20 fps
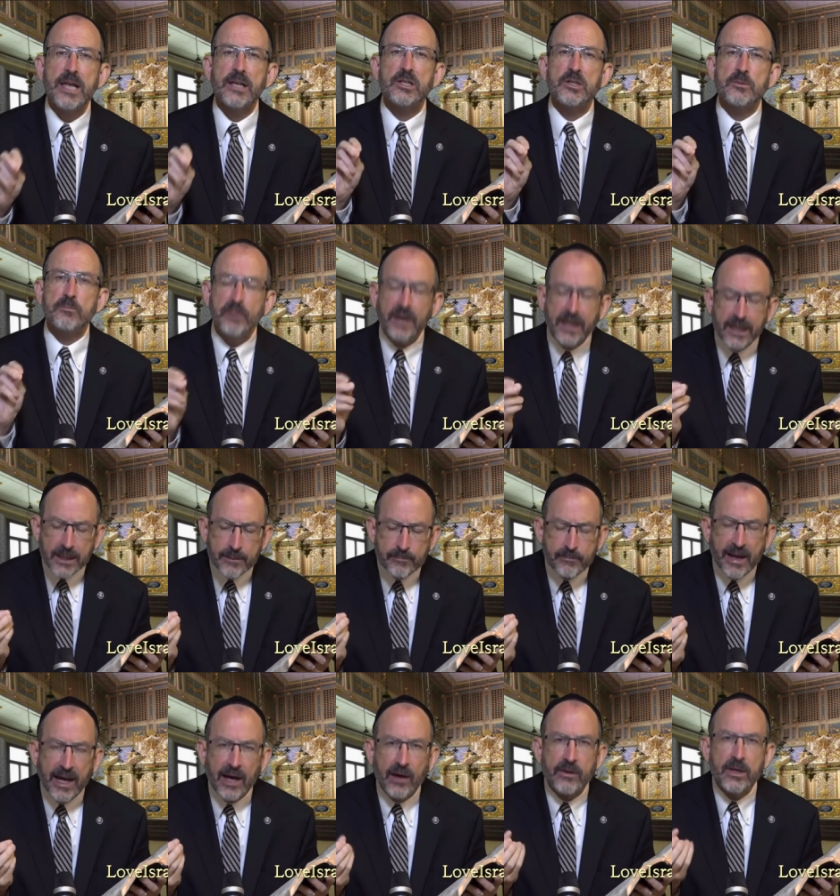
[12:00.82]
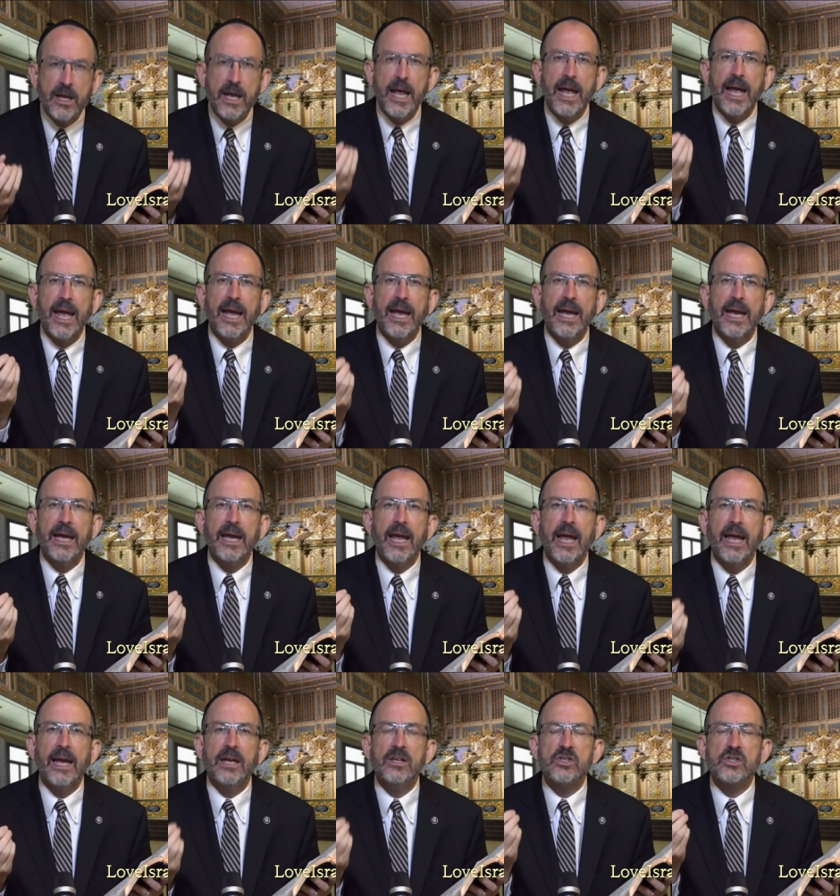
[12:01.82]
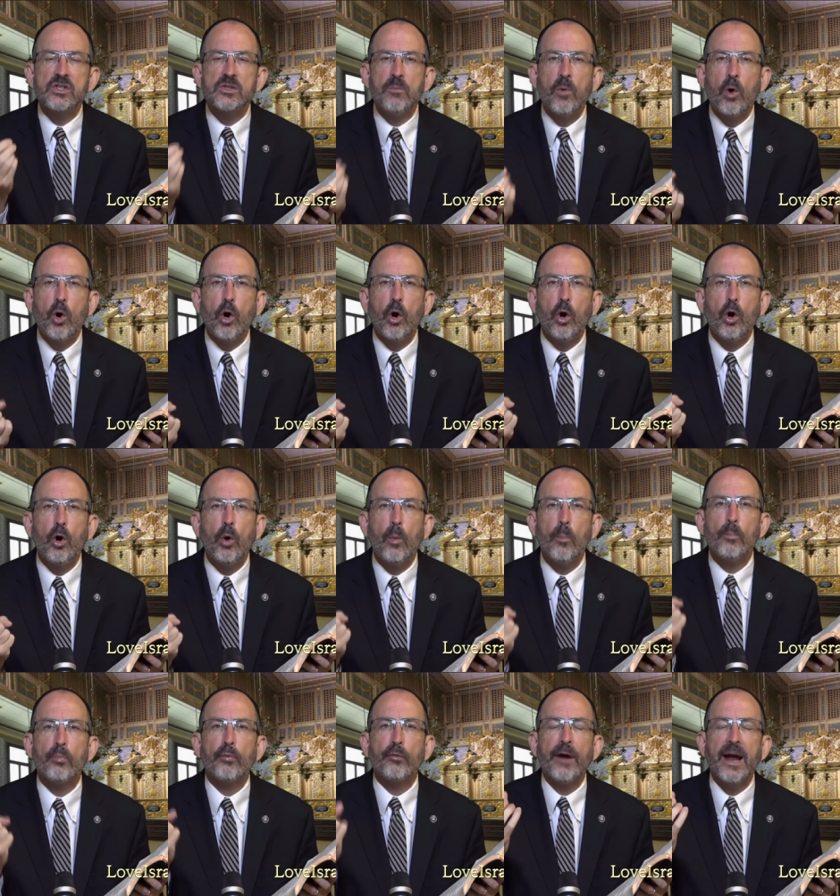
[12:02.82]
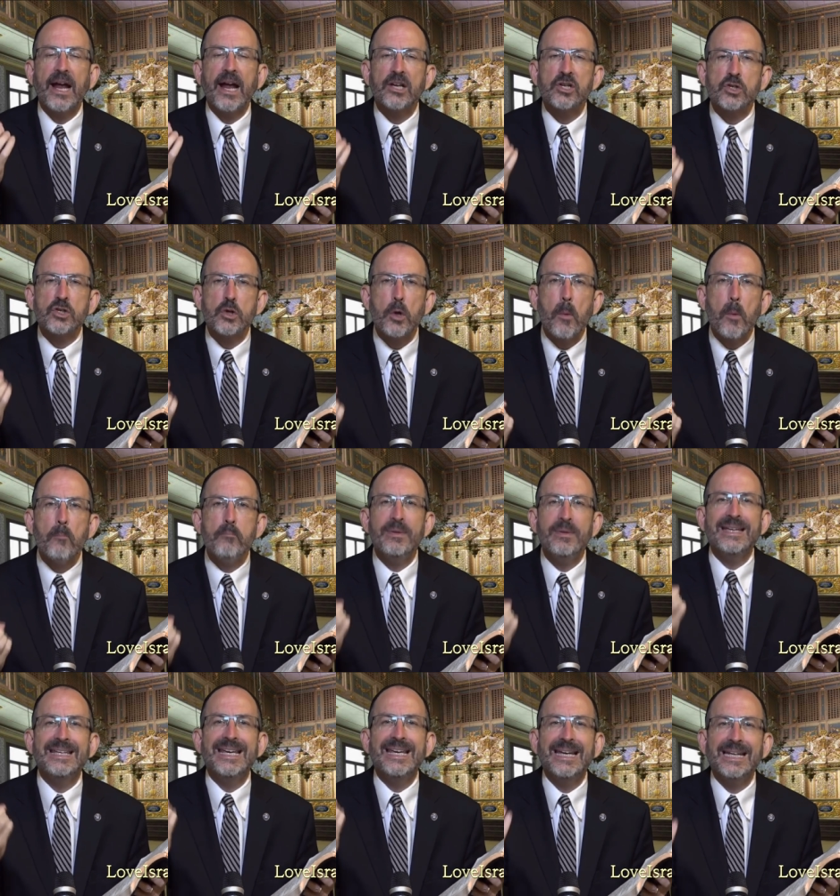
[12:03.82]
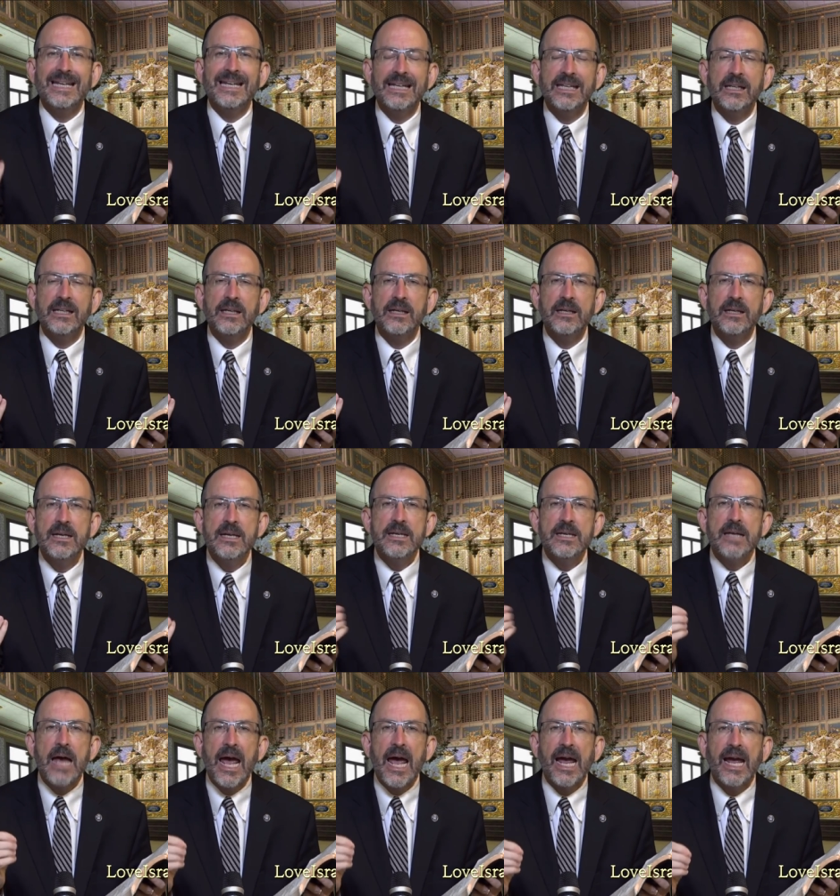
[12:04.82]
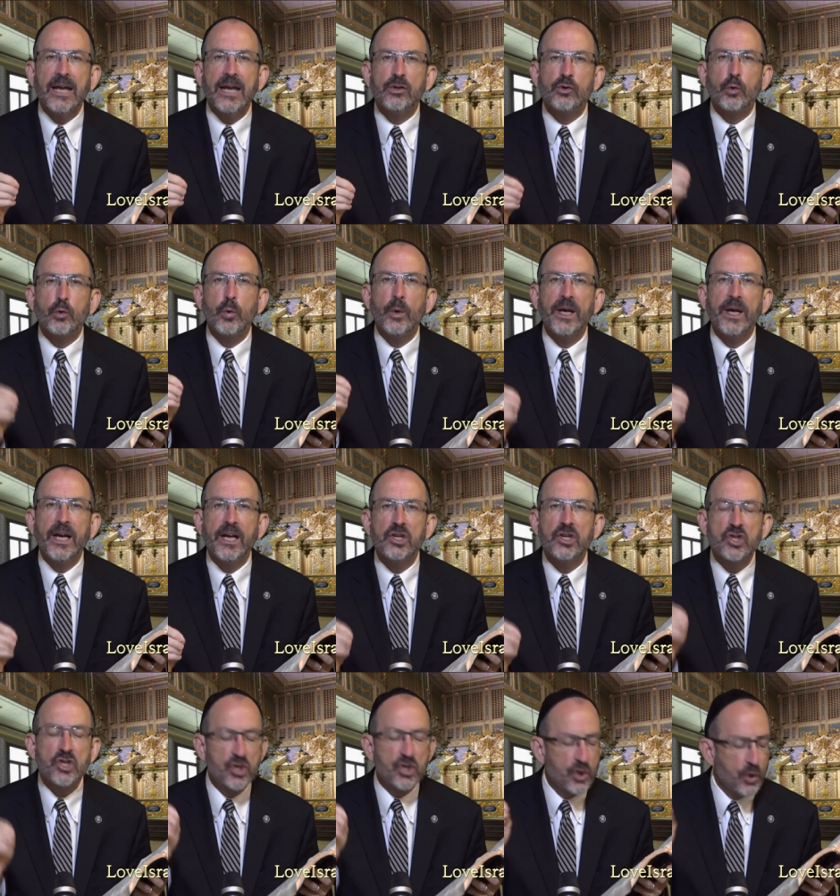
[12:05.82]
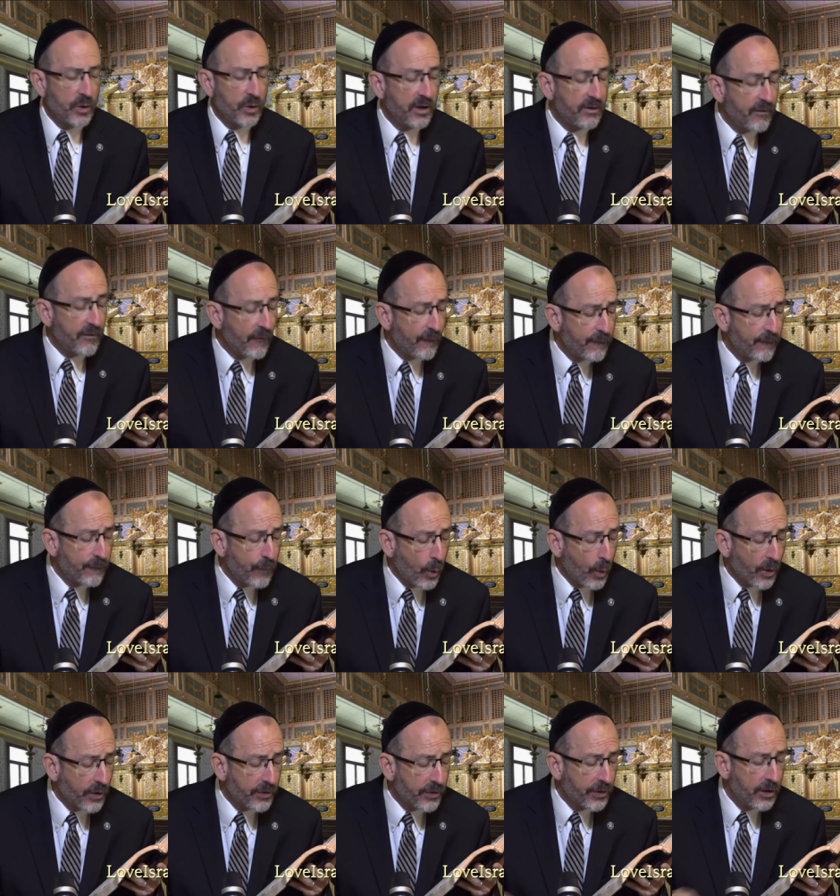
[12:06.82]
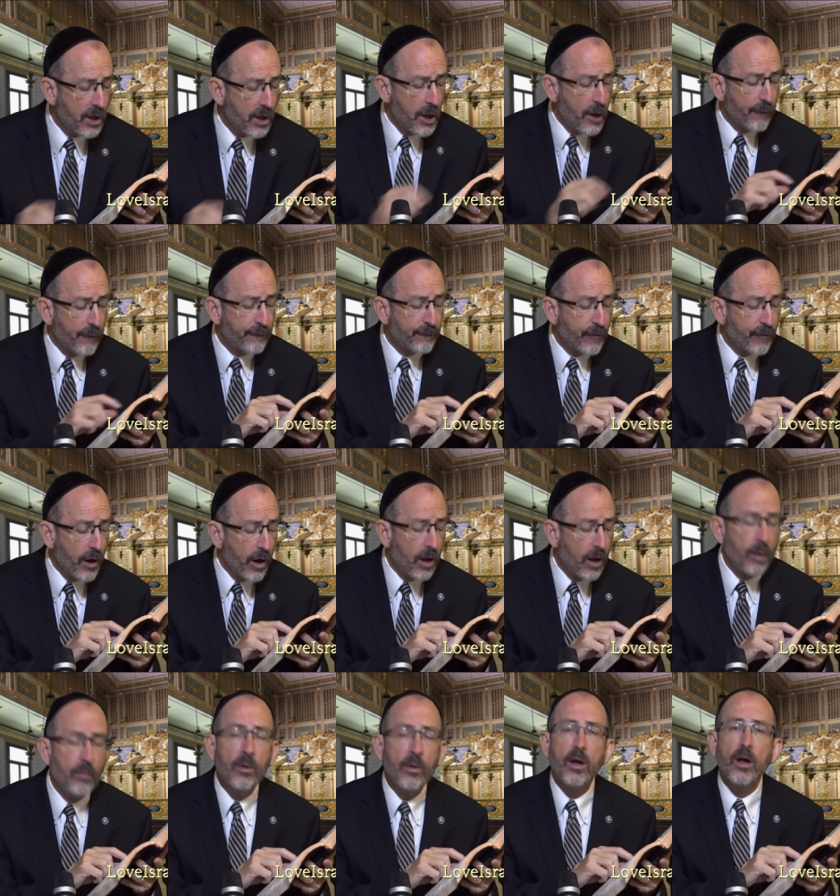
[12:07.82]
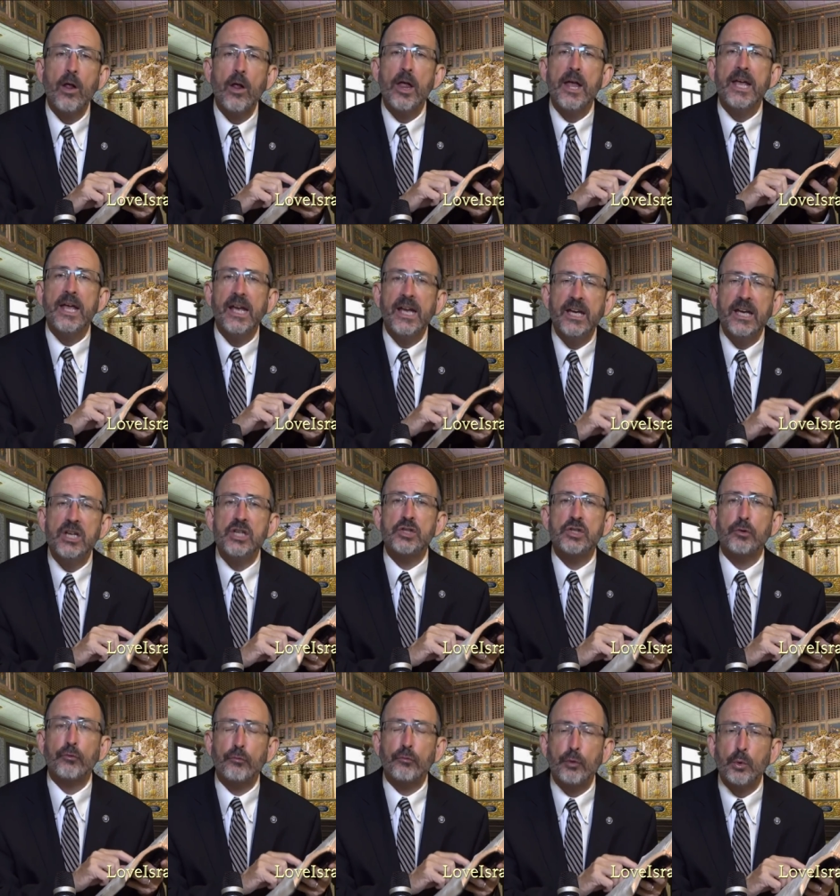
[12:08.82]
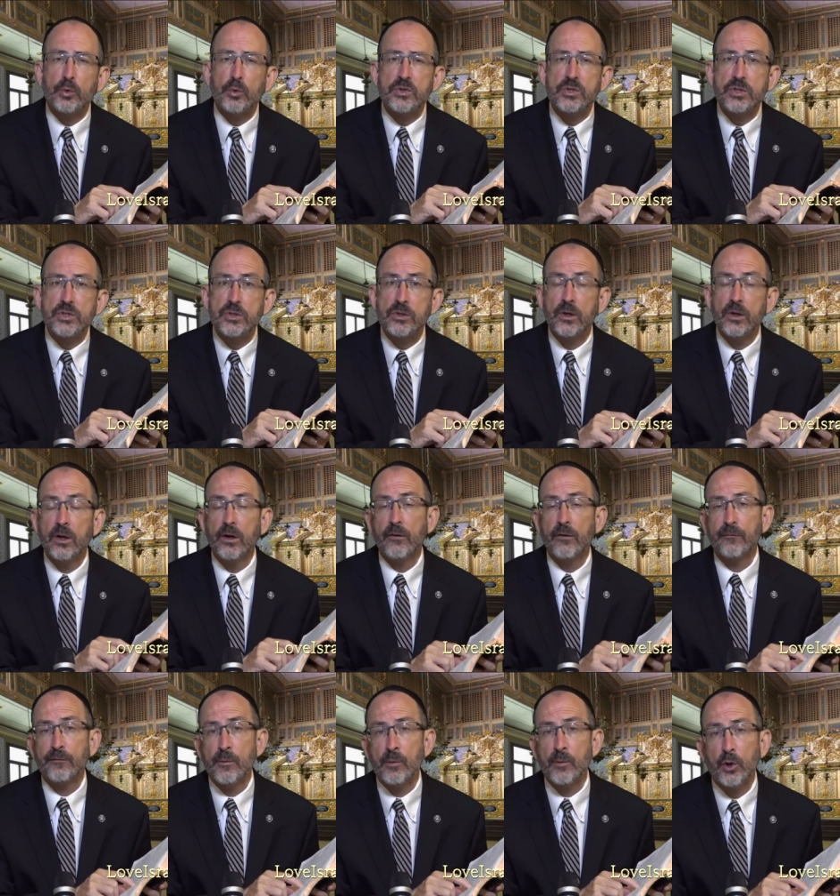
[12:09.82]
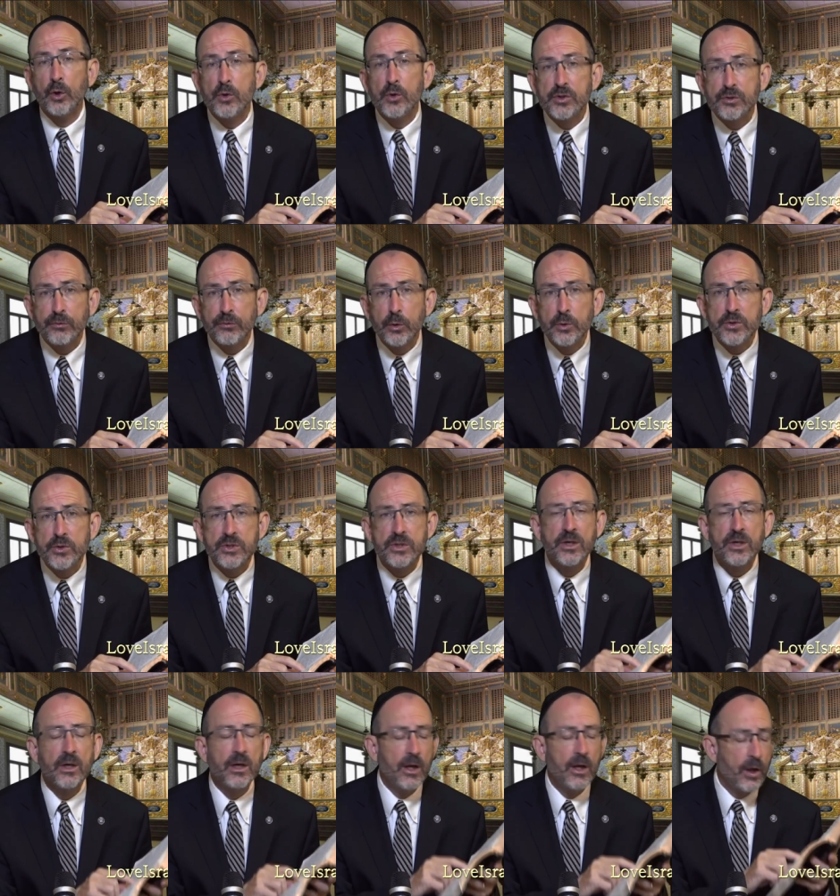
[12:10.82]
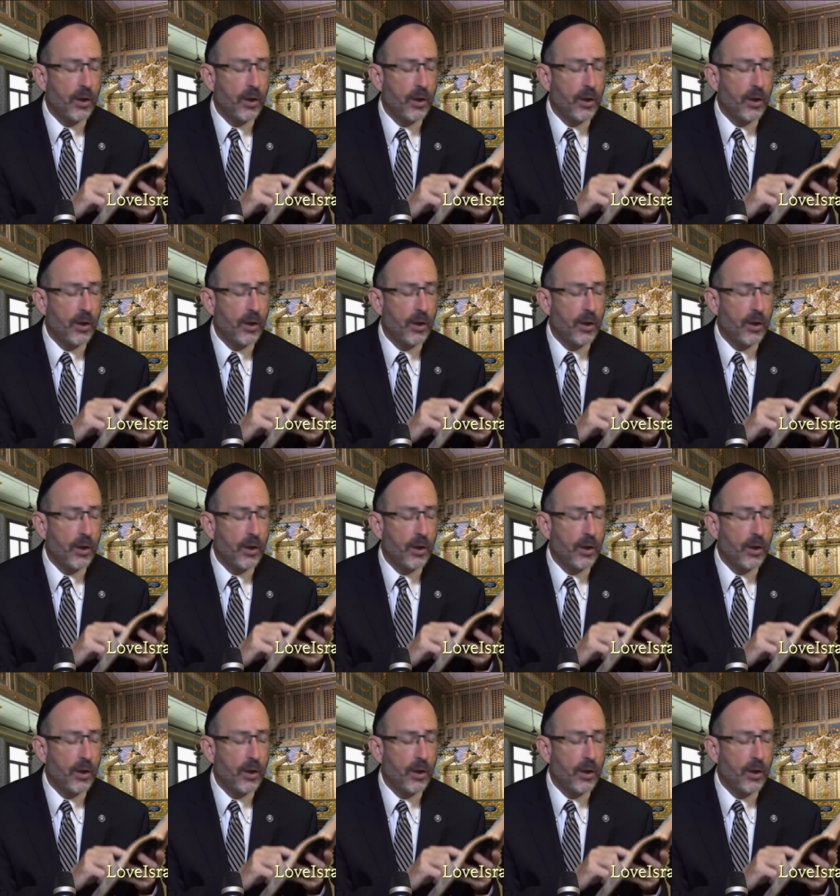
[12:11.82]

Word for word: that speak about a, a small branch beginning, a twig shooting forth from his roots. From whose roots?